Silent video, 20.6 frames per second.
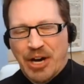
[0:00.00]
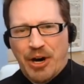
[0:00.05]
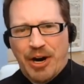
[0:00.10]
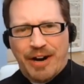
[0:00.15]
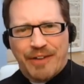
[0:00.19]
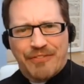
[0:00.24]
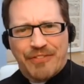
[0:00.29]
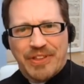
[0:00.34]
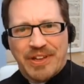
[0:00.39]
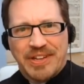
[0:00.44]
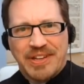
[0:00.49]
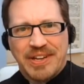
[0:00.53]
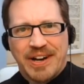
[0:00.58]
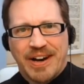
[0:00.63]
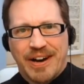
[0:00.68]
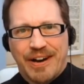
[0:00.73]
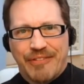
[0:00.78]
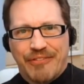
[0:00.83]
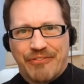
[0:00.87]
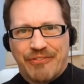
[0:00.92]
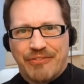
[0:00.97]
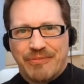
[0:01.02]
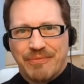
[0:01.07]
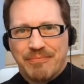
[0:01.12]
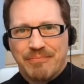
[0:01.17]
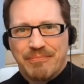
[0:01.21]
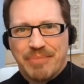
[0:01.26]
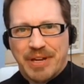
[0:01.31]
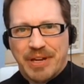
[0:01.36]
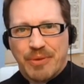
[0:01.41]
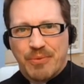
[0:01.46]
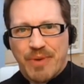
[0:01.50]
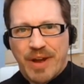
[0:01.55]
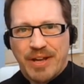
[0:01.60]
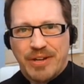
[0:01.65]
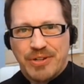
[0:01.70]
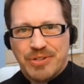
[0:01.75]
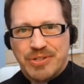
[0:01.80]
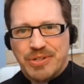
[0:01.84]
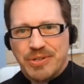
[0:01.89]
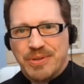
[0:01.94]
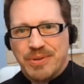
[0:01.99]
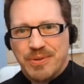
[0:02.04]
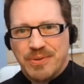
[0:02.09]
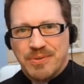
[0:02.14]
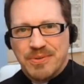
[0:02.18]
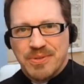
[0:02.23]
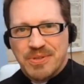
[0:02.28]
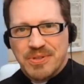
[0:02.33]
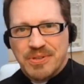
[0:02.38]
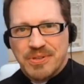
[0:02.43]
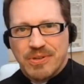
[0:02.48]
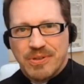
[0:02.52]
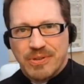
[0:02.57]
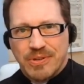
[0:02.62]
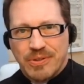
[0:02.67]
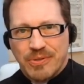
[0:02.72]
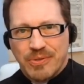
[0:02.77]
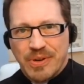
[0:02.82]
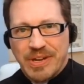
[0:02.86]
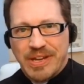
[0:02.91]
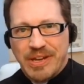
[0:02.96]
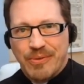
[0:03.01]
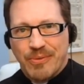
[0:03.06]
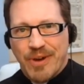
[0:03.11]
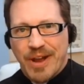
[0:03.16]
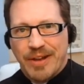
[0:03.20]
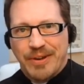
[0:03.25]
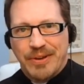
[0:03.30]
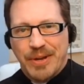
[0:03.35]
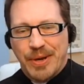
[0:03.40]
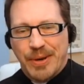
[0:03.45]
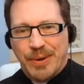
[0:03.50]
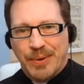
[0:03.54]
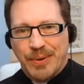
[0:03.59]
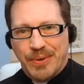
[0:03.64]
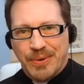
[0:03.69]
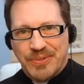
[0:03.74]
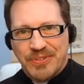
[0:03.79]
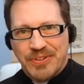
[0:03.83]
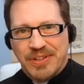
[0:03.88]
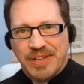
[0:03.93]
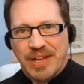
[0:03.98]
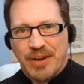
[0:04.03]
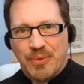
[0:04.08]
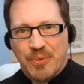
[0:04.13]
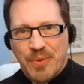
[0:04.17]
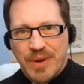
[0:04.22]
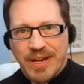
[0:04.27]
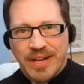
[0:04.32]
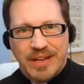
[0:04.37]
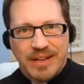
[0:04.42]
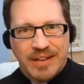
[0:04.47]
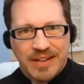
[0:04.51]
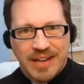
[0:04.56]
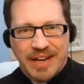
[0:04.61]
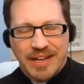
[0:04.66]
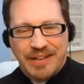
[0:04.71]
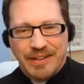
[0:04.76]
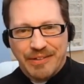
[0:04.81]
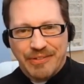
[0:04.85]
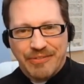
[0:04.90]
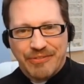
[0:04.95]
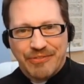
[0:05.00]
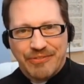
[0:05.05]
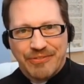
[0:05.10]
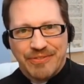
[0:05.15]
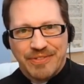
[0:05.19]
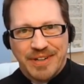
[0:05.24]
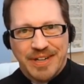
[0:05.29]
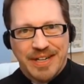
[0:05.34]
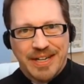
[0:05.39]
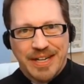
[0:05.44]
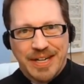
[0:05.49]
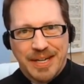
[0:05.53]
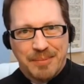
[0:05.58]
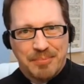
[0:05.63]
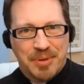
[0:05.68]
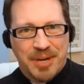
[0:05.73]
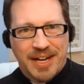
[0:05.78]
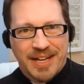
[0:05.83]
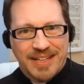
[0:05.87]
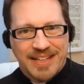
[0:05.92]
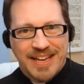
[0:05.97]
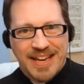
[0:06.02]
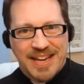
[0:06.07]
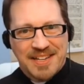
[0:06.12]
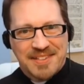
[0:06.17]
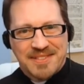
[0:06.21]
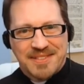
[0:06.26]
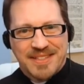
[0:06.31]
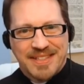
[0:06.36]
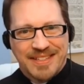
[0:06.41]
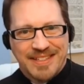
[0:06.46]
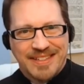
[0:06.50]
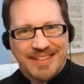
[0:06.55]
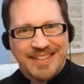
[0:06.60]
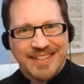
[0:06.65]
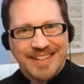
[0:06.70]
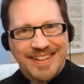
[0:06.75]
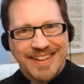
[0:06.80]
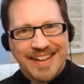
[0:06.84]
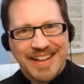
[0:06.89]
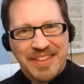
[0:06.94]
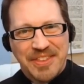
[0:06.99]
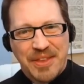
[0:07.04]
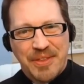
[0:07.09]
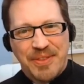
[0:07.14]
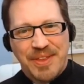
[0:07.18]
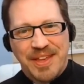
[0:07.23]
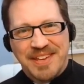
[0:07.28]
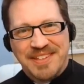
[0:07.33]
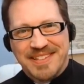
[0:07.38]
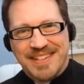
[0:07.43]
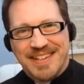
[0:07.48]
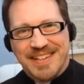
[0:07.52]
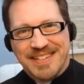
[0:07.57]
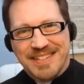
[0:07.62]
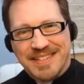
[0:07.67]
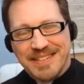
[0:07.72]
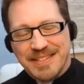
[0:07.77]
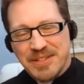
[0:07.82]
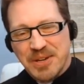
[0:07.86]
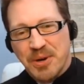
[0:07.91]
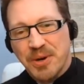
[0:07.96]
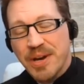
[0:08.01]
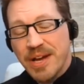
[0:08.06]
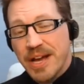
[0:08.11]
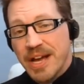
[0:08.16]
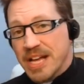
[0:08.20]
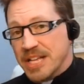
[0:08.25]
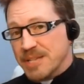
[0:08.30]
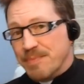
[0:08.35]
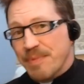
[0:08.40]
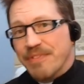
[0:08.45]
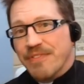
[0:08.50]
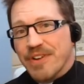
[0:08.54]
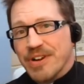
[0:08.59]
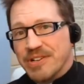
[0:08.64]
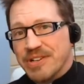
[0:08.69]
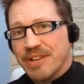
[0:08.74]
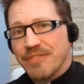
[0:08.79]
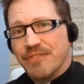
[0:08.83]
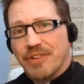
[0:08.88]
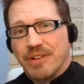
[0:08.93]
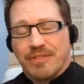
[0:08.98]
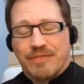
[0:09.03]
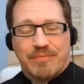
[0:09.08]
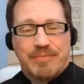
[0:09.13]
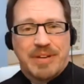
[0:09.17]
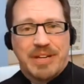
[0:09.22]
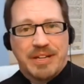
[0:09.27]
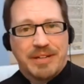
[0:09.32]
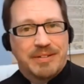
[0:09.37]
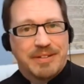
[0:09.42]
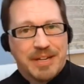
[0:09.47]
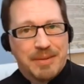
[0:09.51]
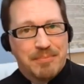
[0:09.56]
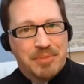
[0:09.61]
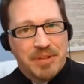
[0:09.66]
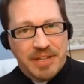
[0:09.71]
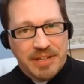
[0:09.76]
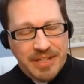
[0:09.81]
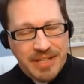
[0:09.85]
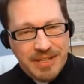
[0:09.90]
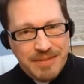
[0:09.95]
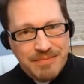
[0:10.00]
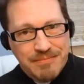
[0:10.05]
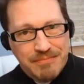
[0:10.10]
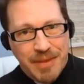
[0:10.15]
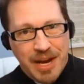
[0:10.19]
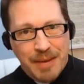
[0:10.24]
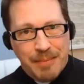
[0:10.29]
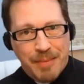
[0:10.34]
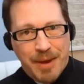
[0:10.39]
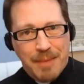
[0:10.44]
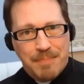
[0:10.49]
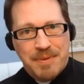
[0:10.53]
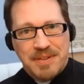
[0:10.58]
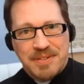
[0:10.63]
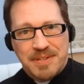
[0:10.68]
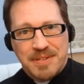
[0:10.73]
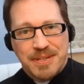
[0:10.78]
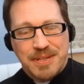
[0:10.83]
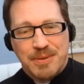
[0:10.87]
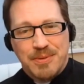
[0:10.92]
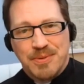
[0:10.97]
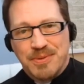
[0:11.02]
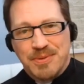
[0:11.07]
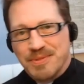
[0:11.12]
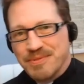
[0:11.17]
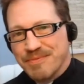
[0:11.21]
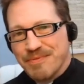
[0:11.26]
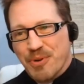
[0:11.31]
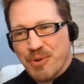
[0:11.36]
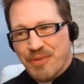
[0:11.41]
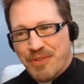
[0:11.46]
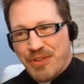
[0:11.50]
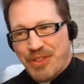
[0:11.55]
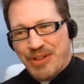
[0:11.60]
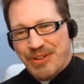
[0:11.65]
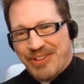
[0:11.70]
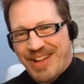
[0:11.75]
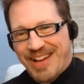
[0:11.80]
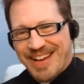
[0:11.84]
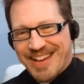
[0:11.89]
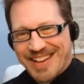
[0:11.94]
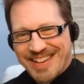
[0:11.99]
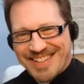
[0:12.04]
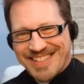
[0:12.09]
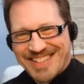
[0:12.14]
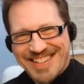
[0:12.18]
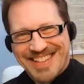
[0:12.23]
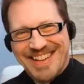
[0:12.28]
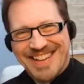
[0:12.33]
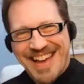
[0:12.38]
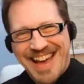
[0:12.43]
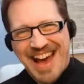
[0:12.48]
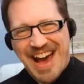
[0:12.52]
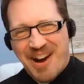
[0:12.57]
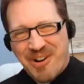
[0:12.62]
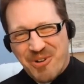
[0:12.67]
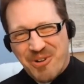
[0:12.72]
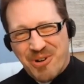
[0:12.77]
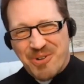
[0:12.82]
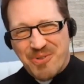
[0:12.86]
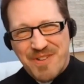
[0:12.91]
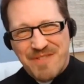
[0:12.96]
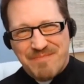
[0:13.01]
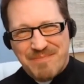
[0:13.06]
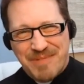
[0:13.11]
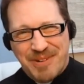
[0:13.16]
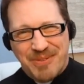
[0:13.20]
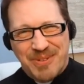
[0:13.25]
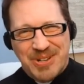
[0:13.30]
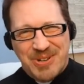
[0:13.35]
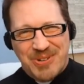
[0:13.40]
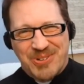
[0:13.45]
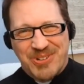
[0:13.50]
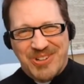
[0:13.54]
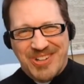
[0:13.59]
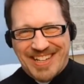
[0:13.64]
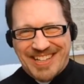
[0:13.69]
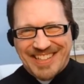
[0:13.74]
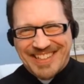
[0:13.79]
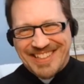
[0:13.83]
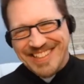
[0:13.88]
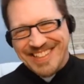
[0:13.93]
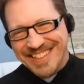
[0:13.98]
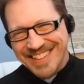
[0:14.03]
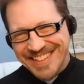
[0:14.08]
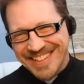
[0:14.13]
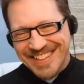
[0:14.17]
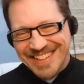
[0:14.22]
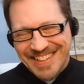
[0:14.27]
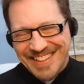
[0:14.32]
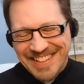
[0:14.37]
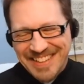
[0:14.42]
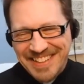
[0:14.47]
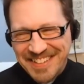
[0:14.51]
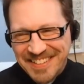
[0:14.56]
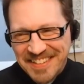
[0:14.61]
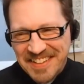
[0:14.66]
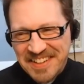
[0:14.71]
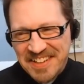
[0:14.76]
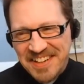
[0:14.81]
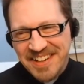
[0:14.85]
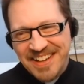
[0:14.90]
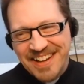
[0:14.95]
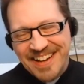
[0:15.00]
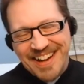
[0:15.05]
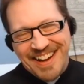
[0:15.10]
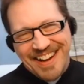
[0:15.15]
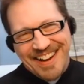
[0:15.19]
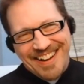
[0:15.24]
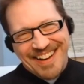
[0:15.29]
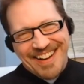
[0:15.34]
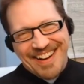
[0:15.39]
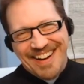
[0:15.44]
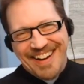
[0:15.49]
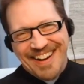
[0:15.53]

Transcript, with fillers: off the cuff, big red shoes, creaky red nose, clown wig kind of podcast than this is. So it's been very difficult for me to completely mind my P's and Q's over the last hour we've been recording. Well,